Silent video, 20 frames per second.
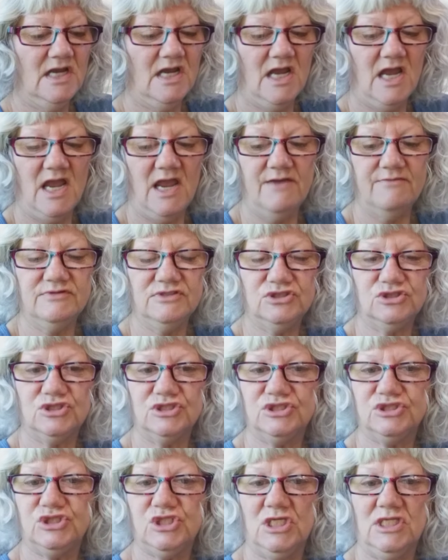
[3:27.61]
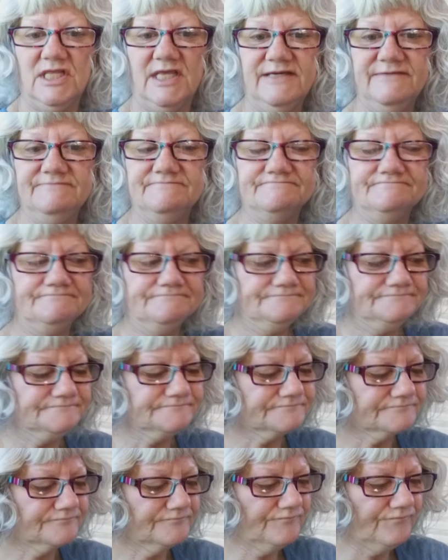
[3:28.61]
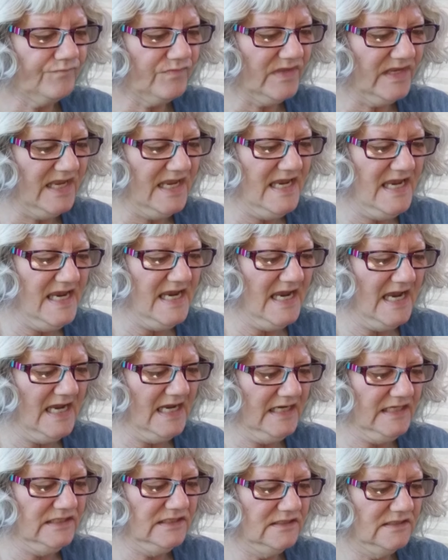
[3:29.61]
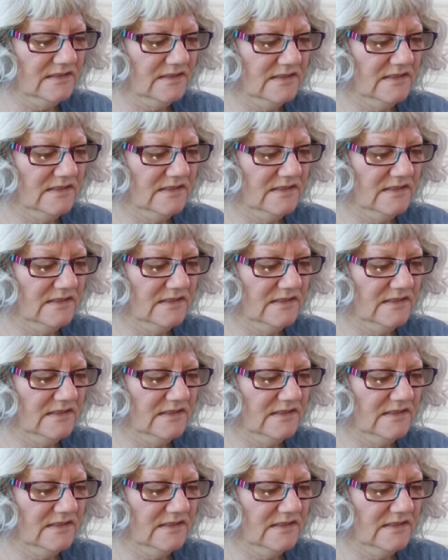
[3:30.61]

I was just chilling and